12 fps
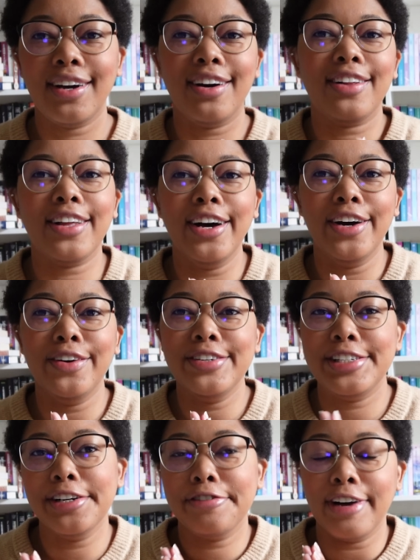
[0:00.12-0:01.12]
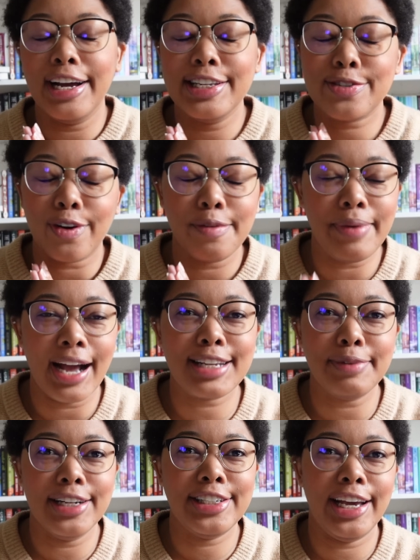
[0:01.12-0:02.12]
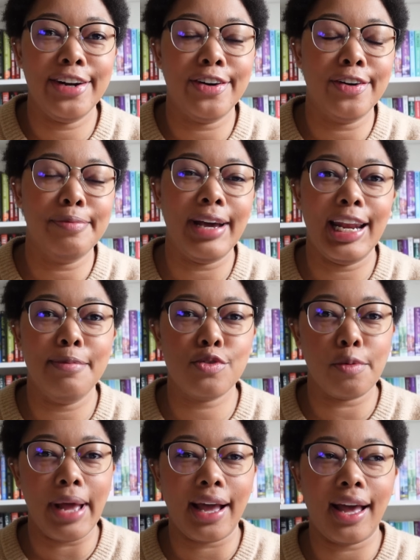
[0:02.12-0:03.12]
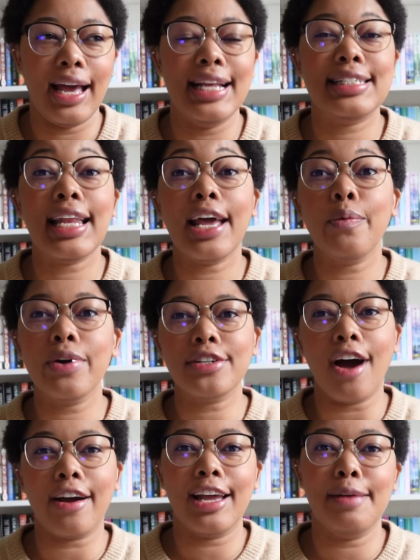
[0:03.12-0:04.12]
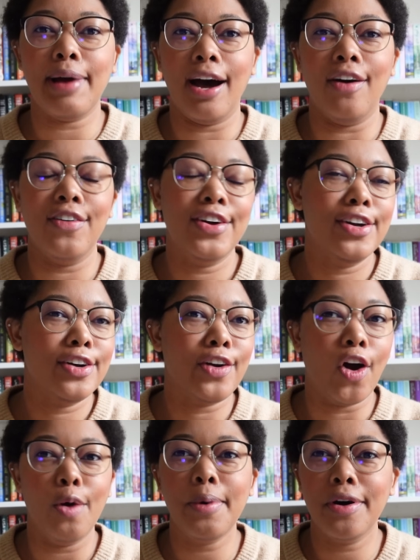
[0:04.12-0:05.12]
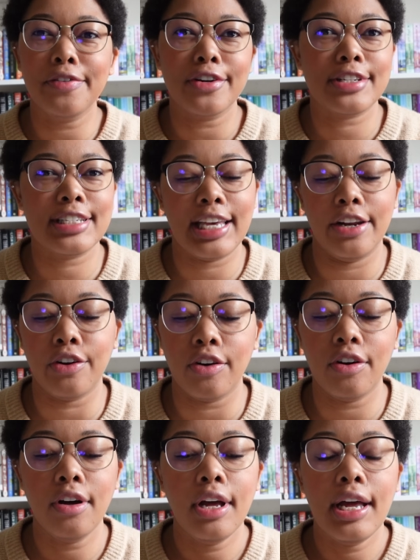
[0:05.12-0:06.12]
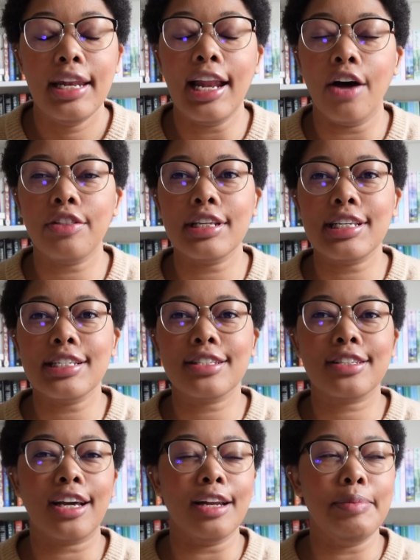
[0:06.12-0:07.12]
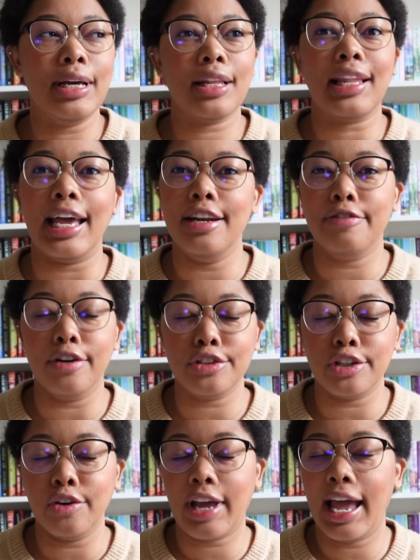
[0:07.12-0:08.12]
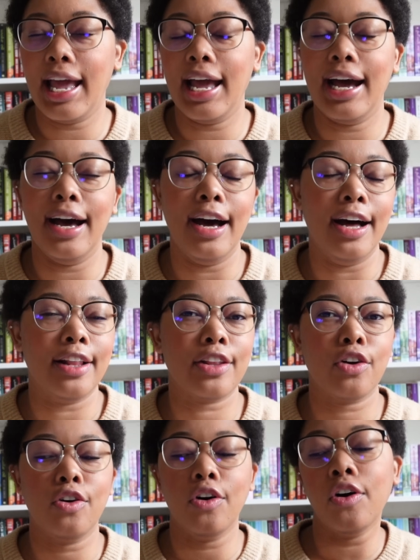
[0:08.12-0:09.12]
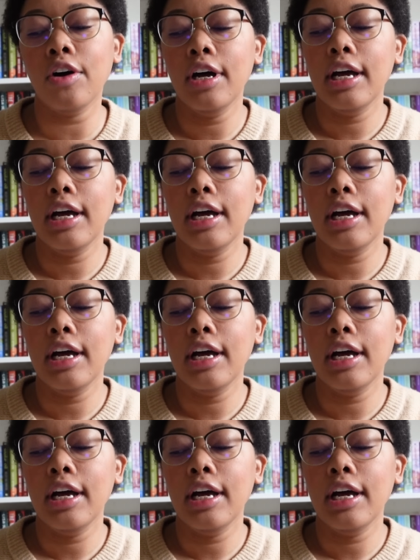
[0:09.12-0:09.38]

Hello, dear friends. Welcome back to my channel. My name is Rebecca, and today we're talking about Kobo versus Kindle. Now, this is going to be a light version, okay? A little